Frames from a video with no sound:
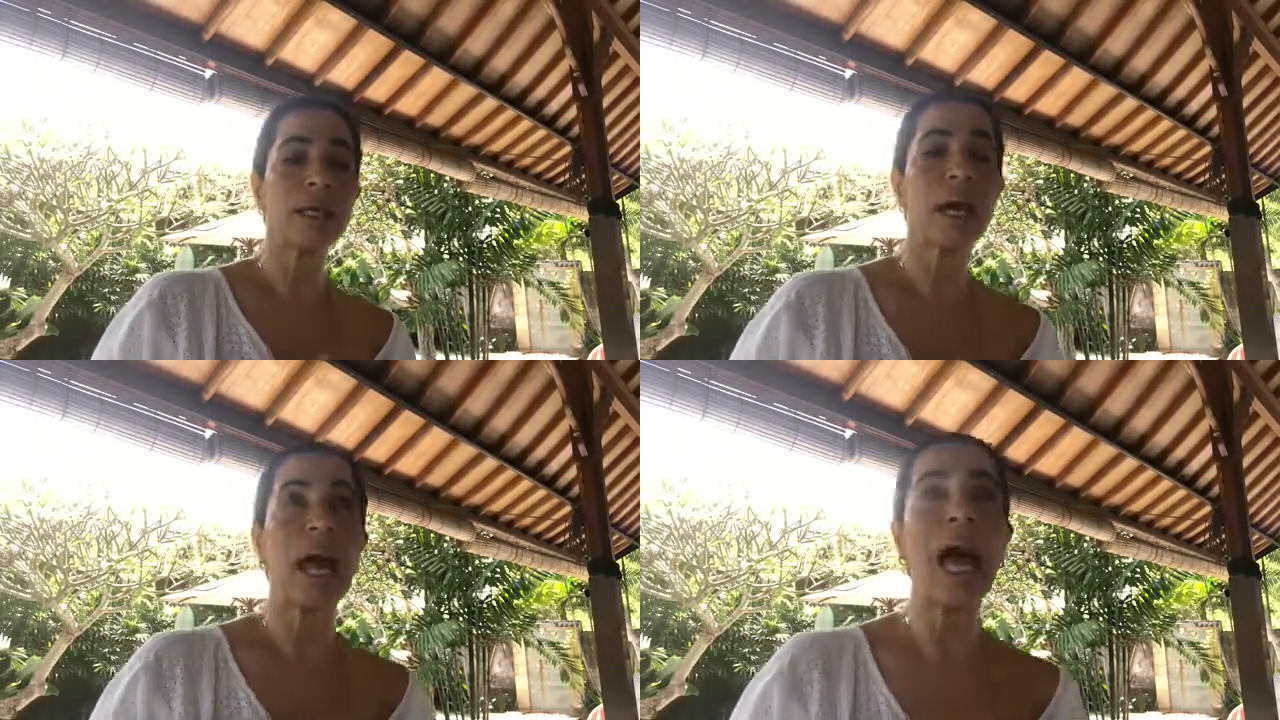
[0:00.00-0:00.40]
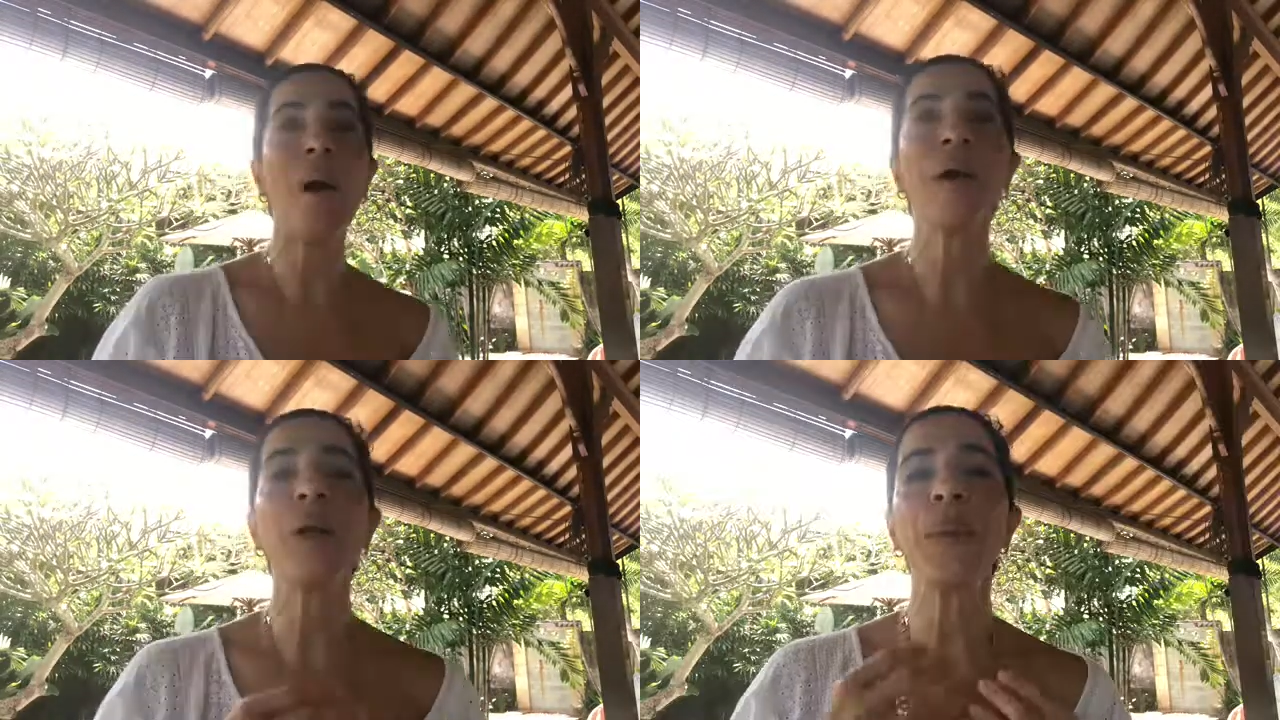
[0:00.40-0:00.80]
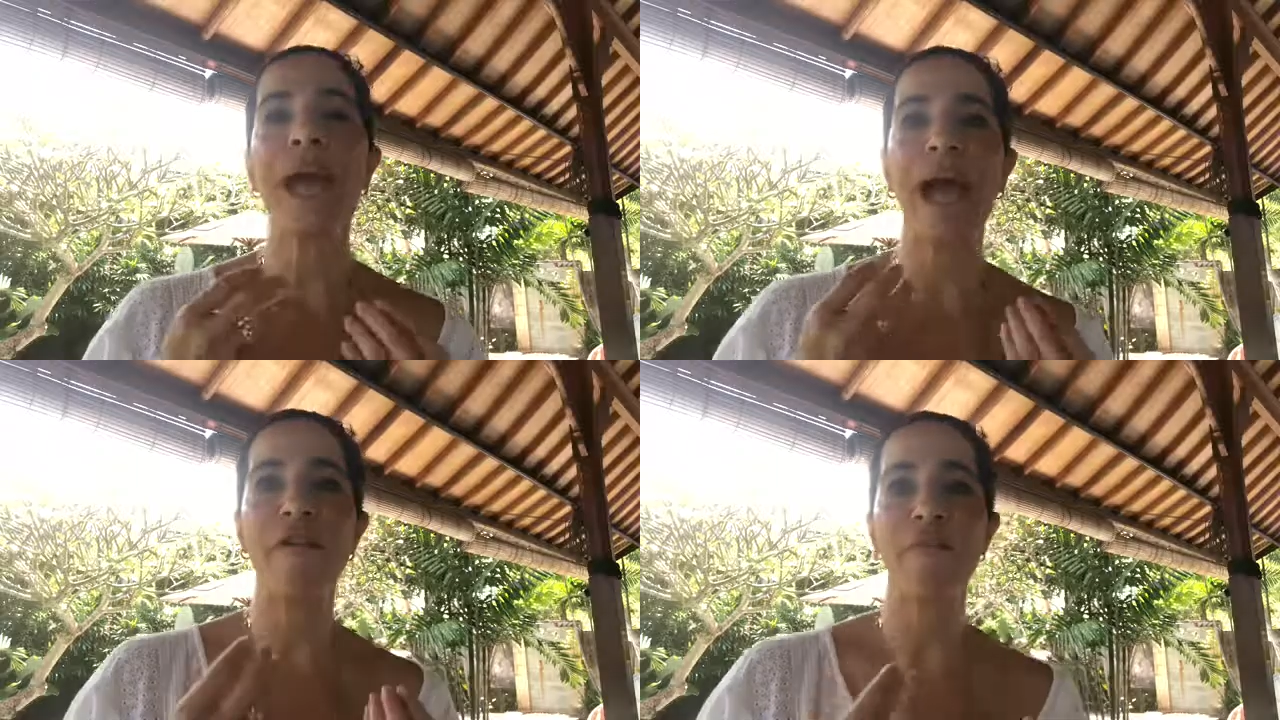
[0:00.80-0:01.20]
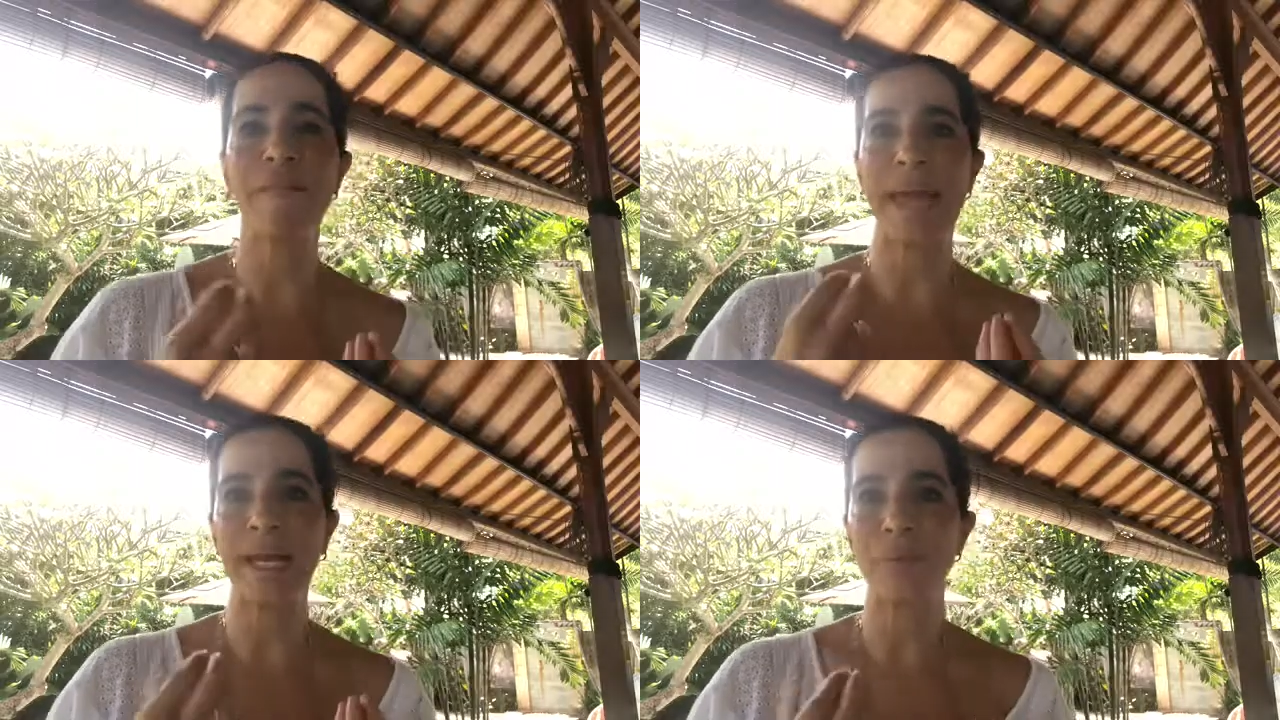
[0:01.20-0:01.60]
how can we have
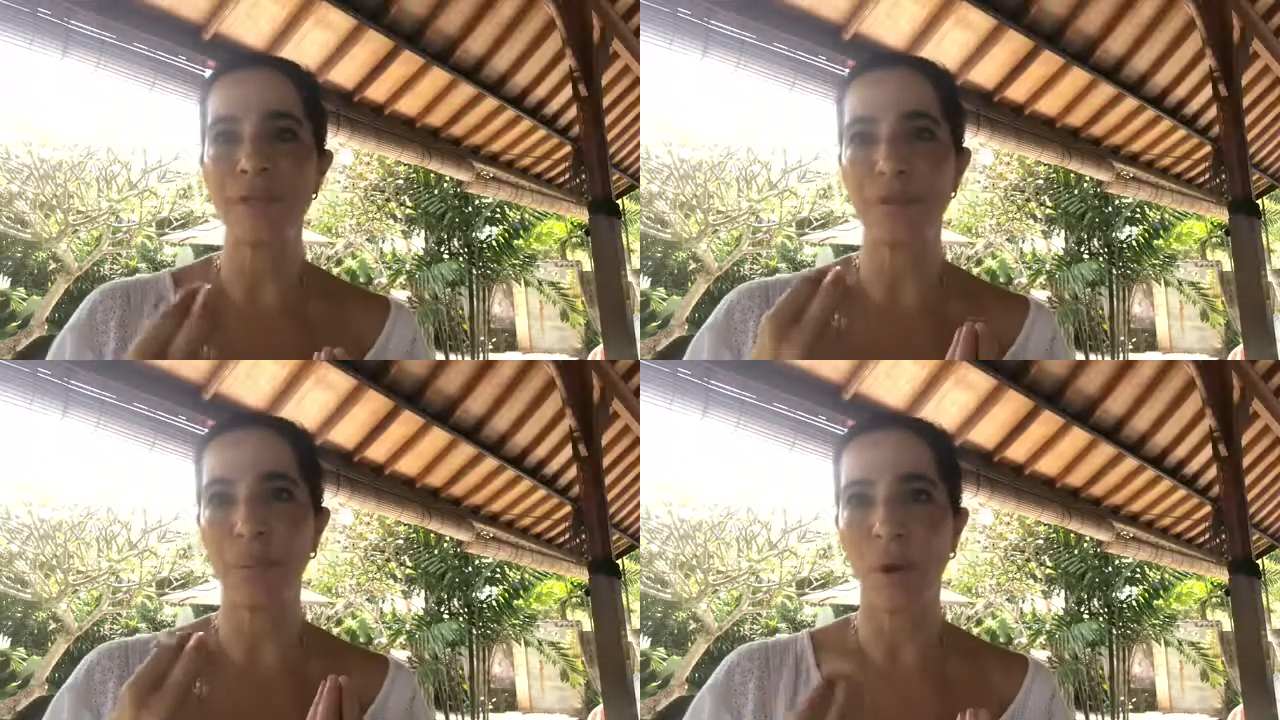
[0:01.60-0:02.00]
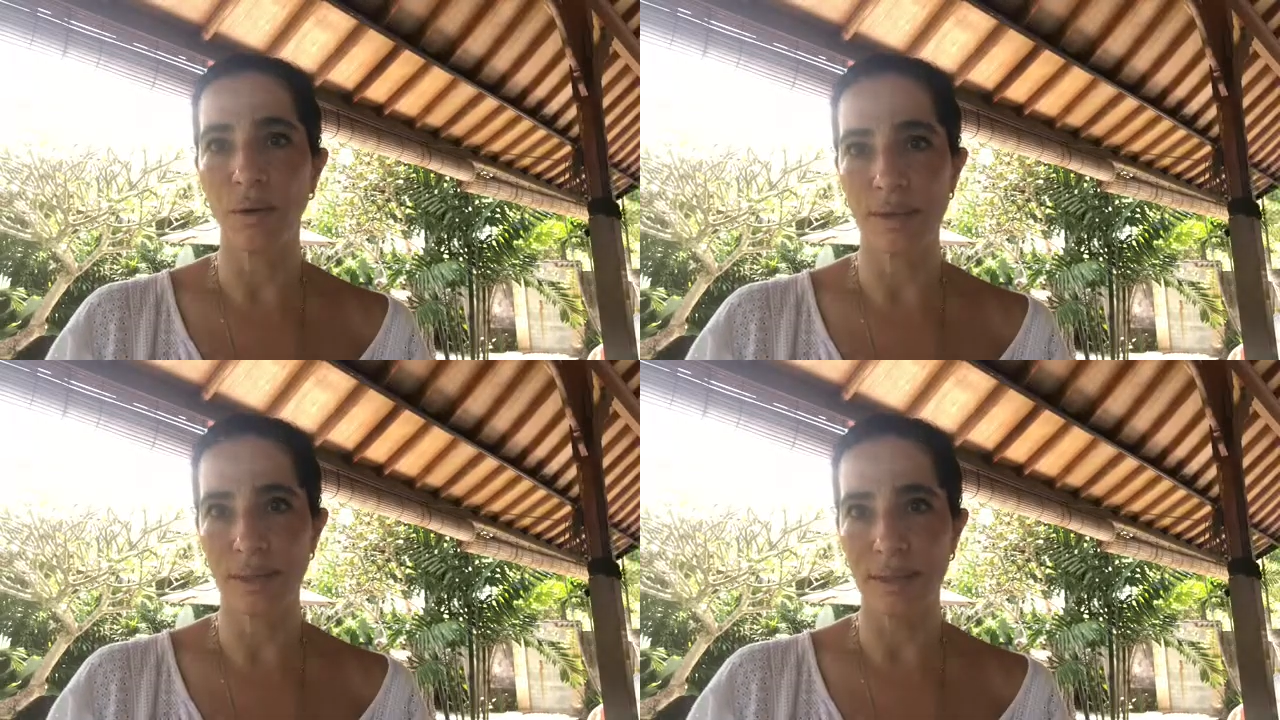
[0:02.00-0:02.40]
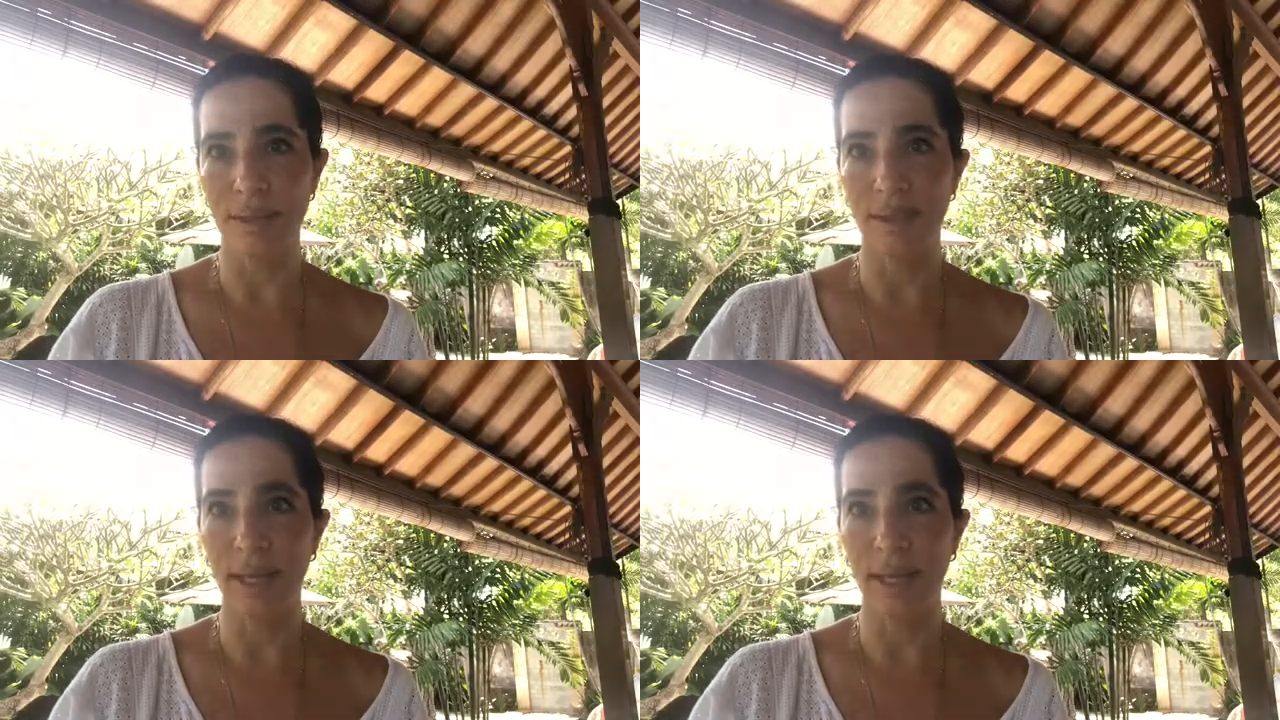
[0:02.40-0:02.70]
better responses